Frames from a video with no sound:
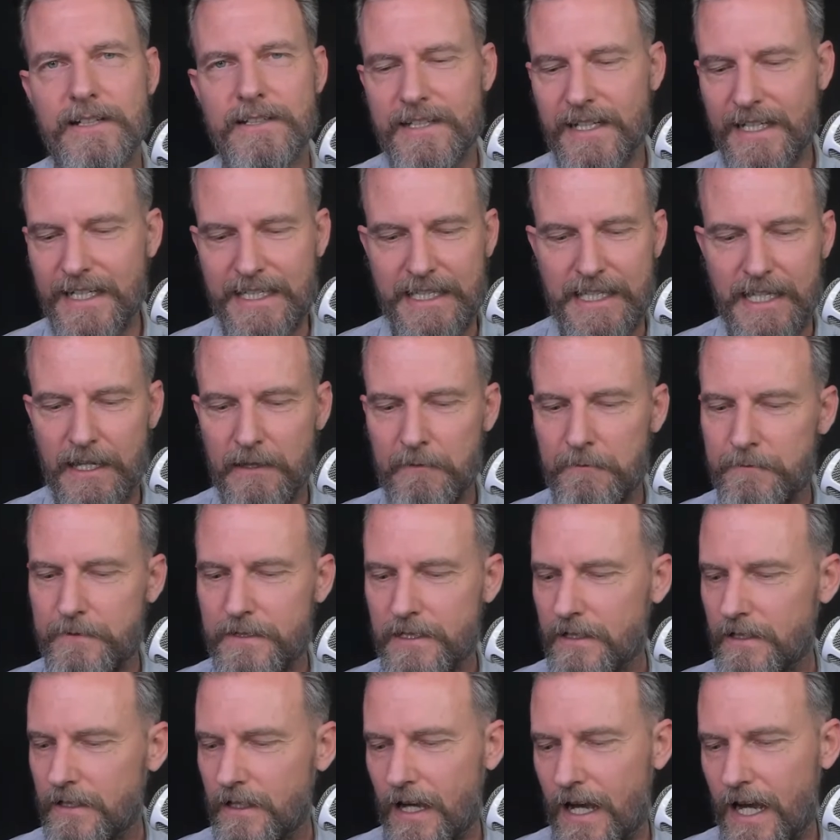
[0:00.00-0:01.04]
It's a
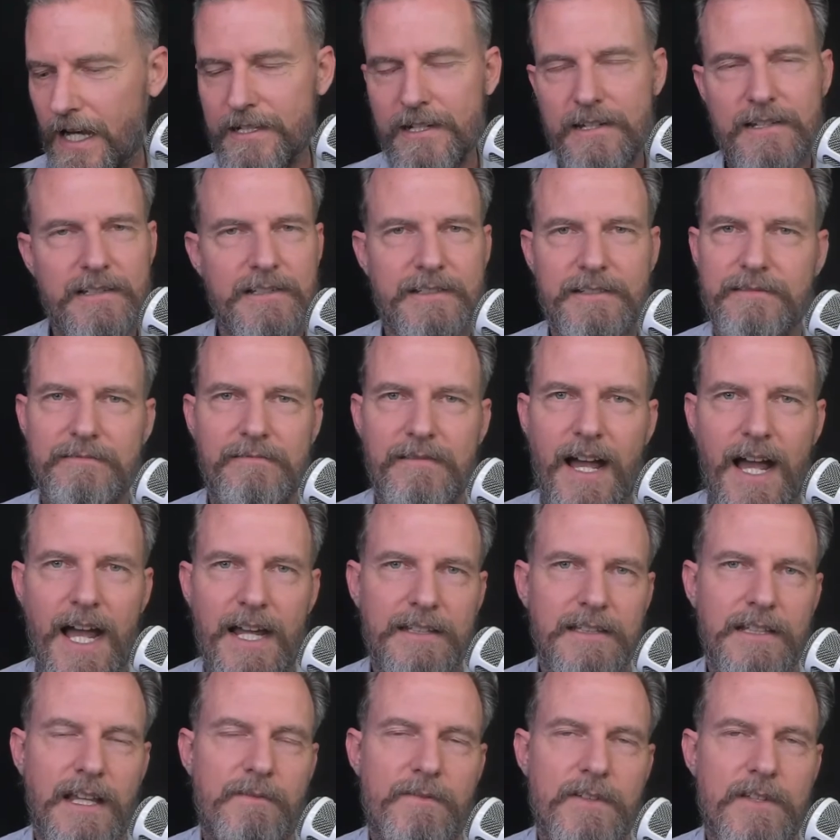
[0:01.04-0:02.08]
gift. I
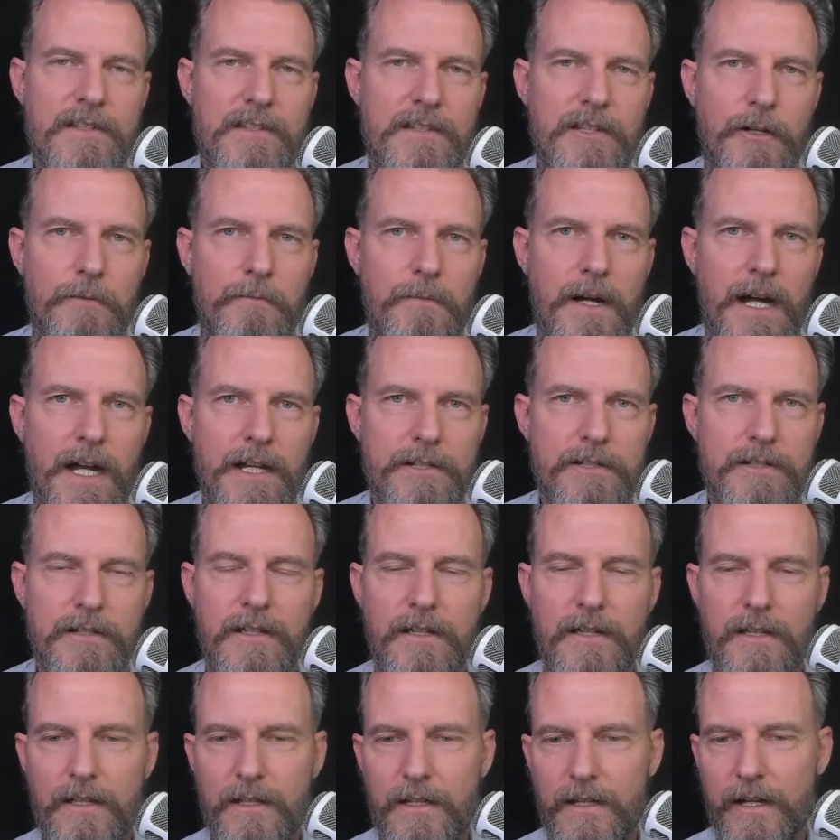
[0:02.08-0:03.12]
love it so much.
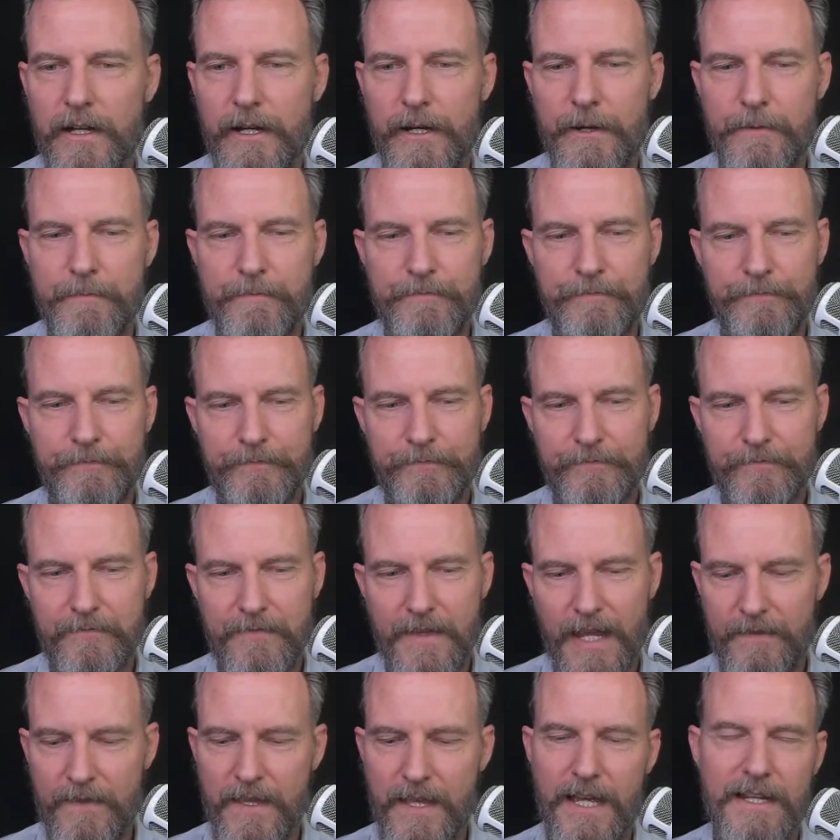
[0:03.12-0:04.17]
And
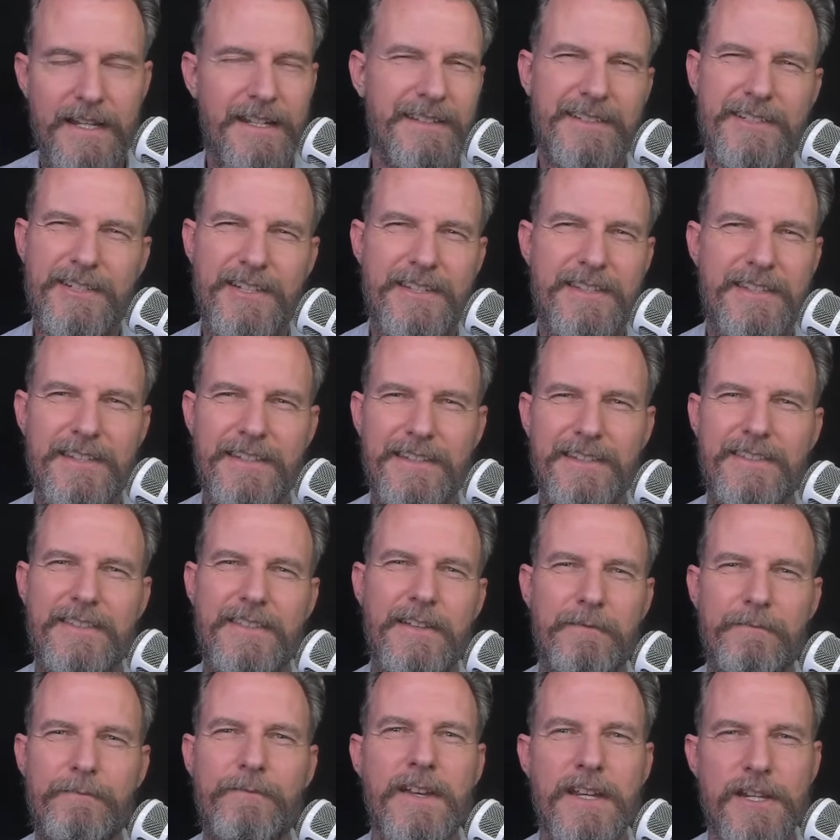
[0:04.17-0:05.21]
just
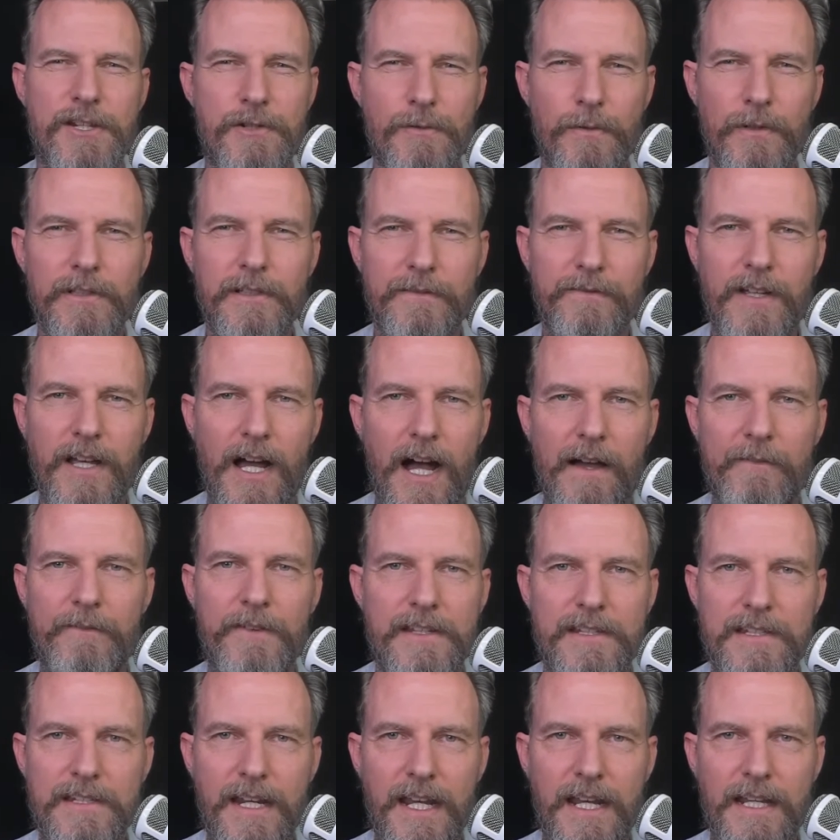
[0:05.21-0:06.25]
the visual of
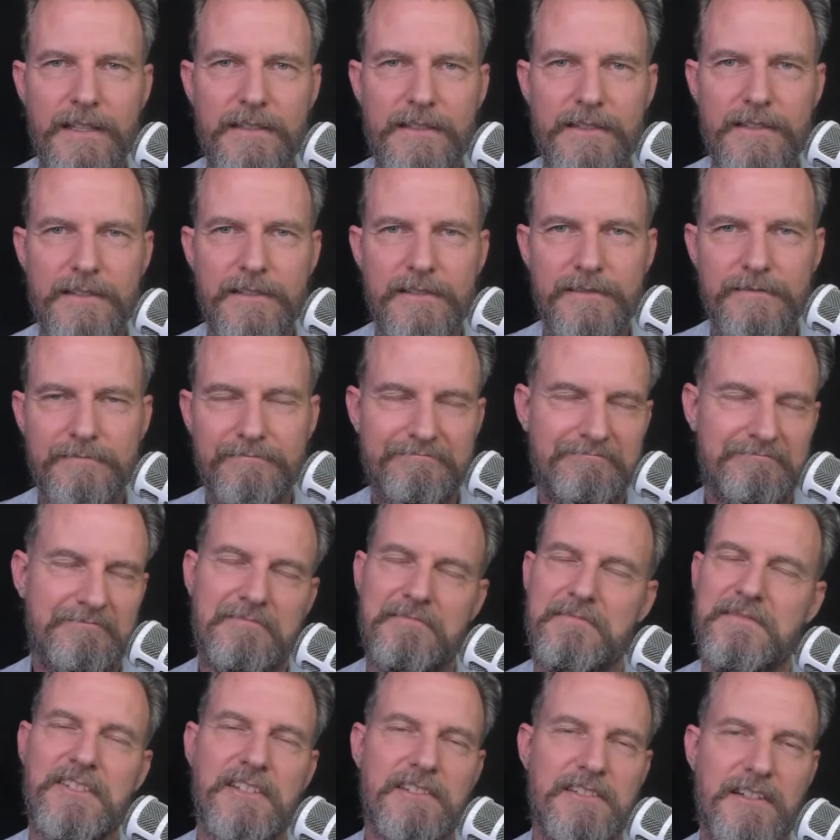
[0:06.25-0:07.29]
coffee stains,
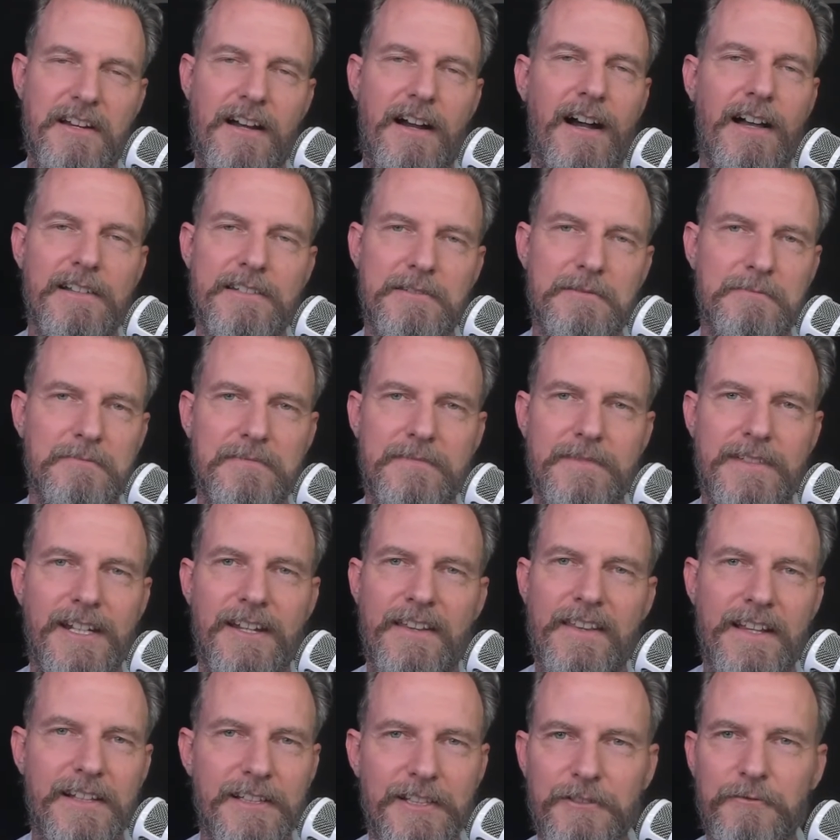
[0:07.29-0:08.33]
it's just awesome.
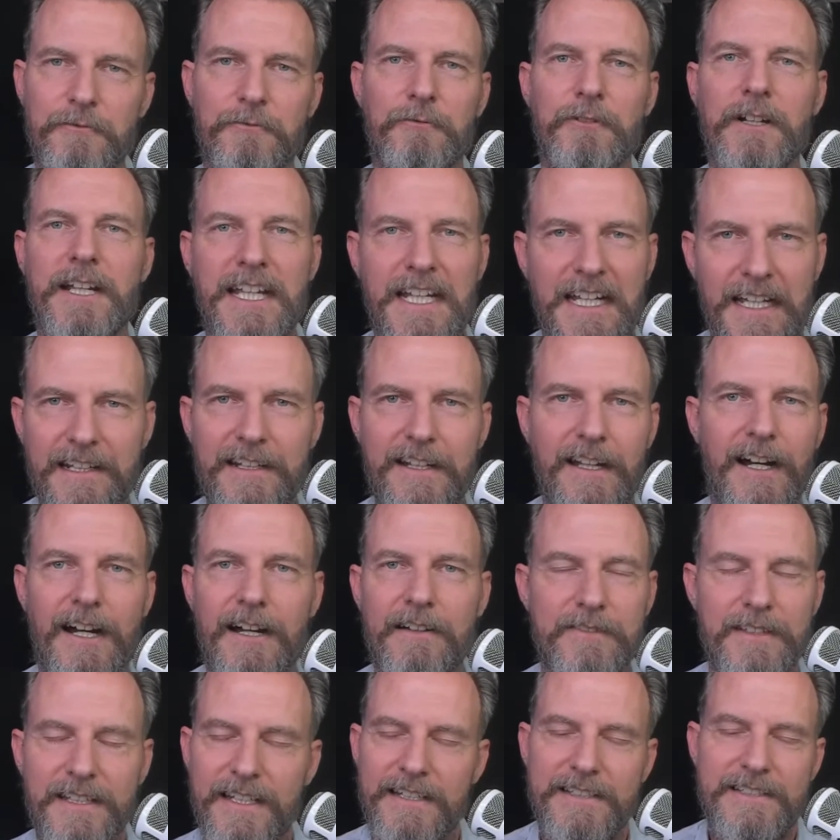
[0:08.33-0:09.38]
That little ring of
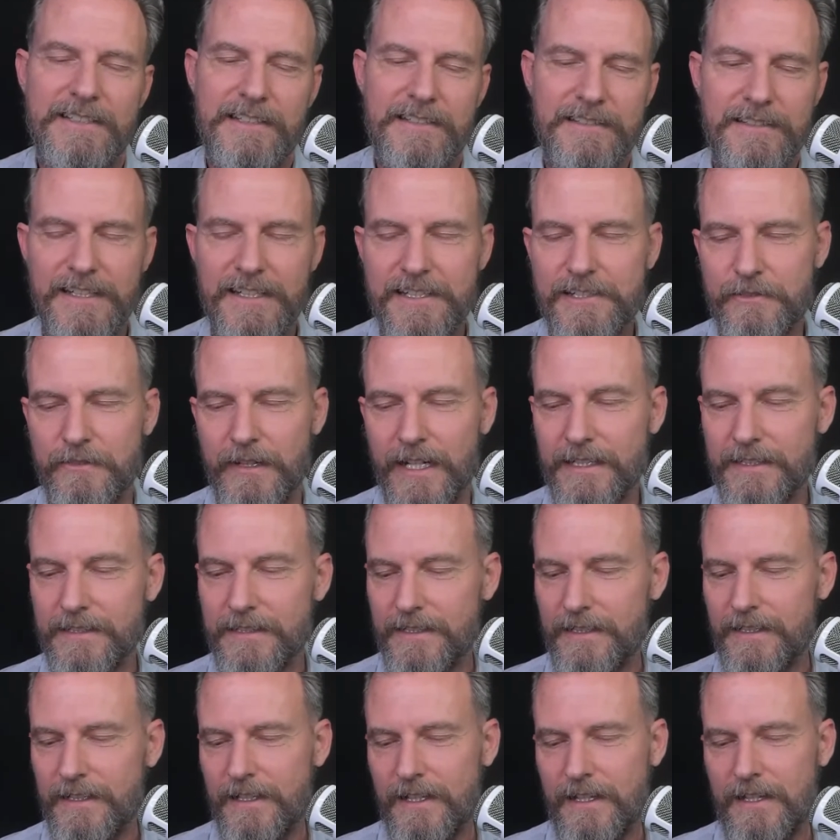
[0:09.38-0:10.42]
coffee. It's great.
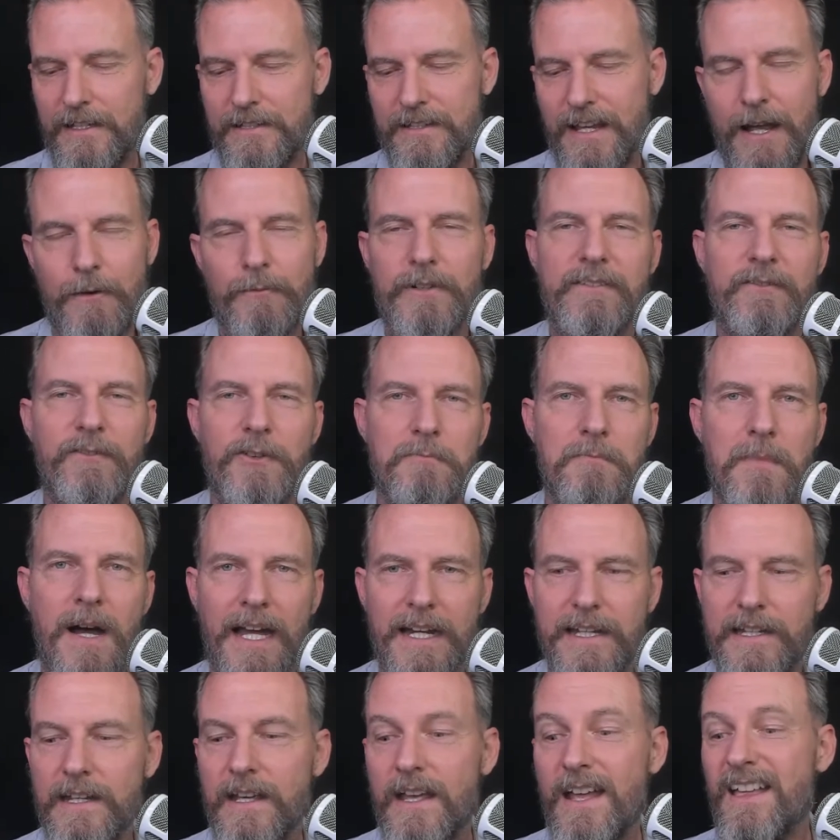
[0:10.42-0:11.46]
So I wouldn't even
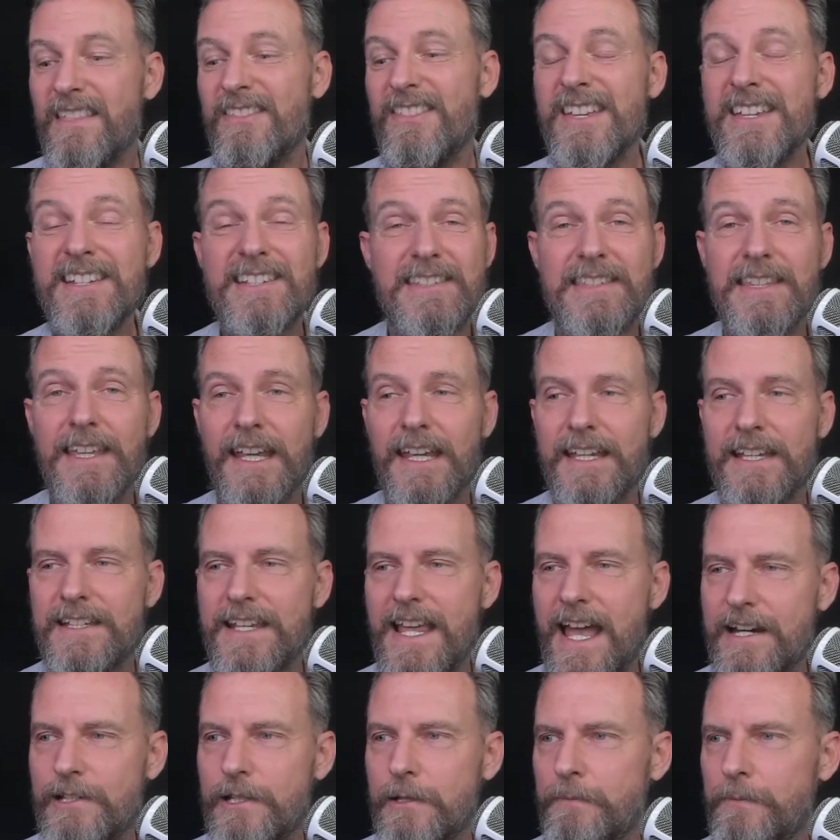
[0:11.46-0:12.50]
mind. This thing is
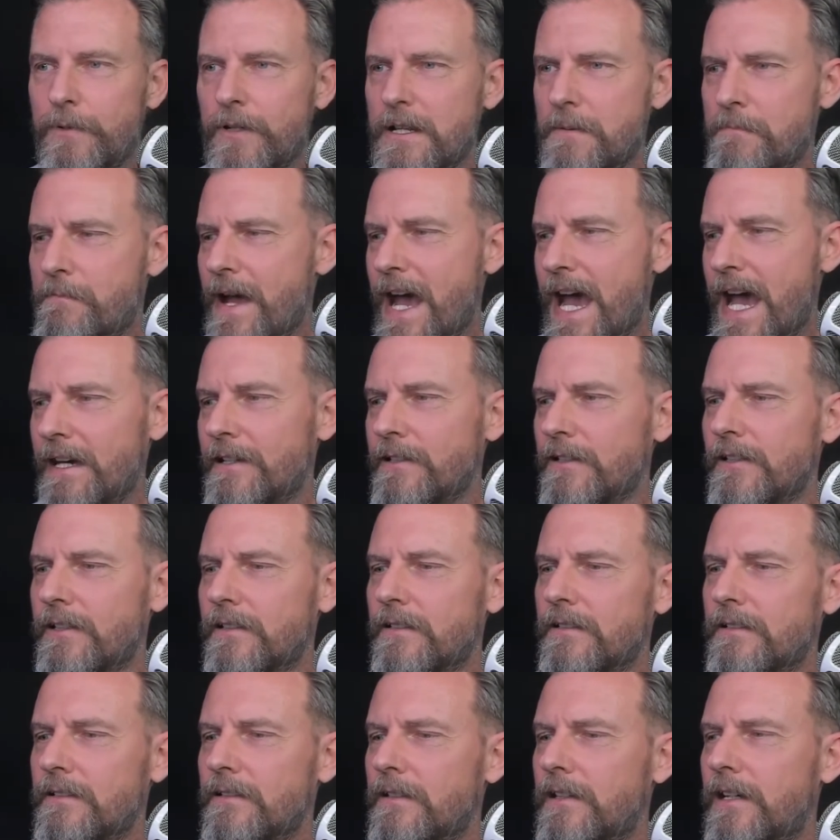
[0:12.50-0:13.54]
actually pretty battered.